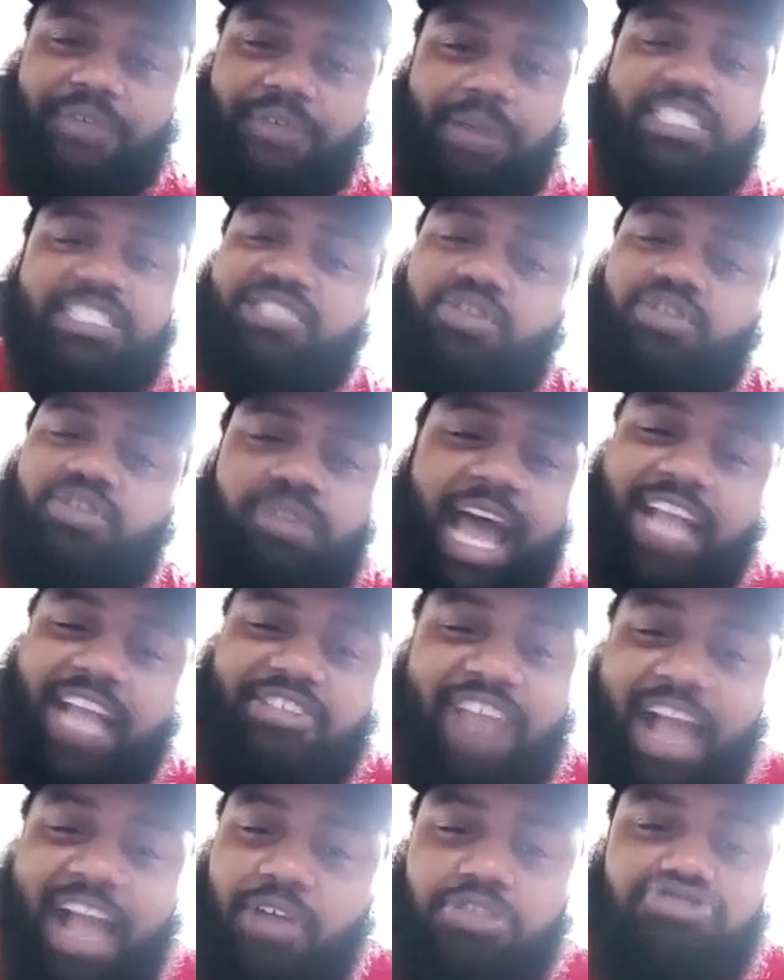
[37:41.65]
I'm just gonna not,
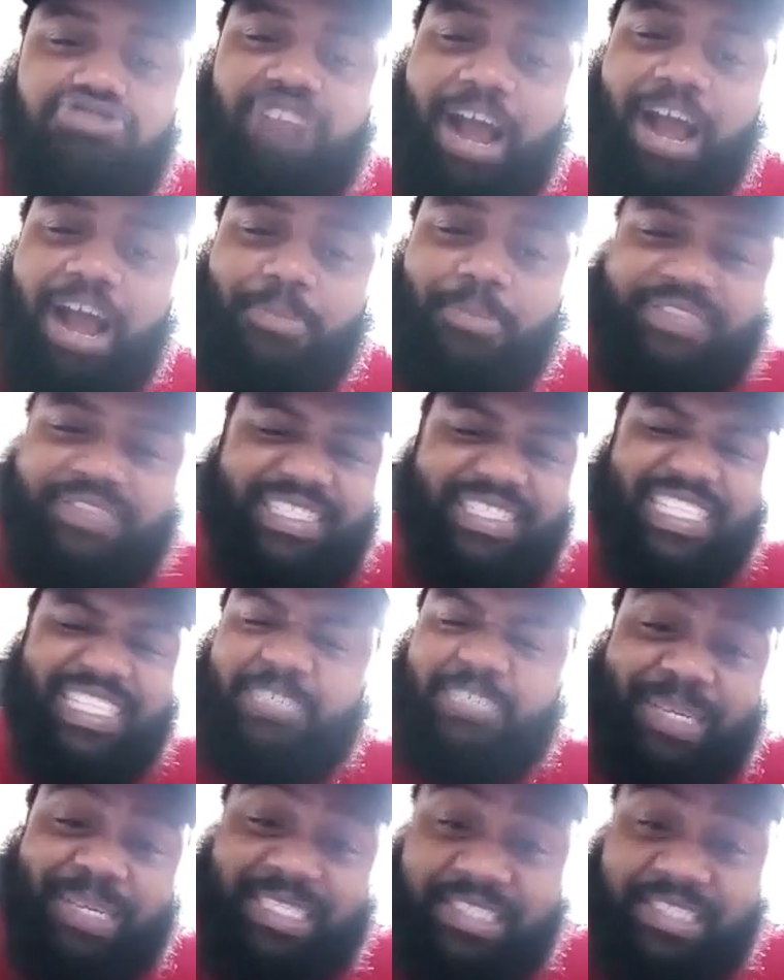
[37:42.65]
not what, gonna drop off a six
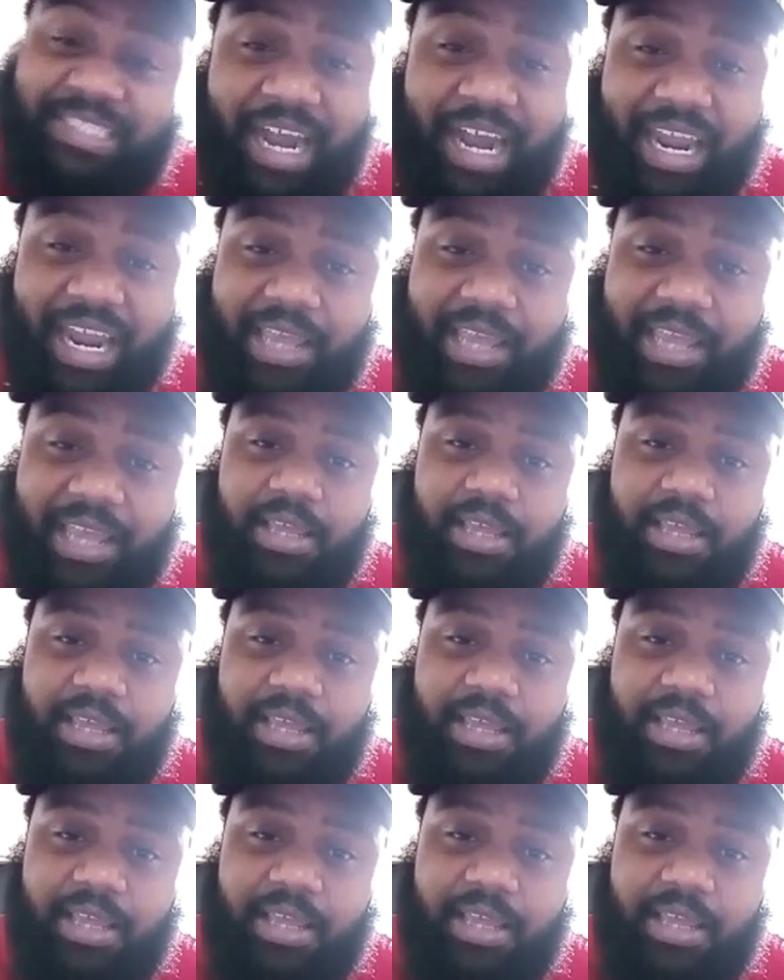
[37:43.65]
piece nugget.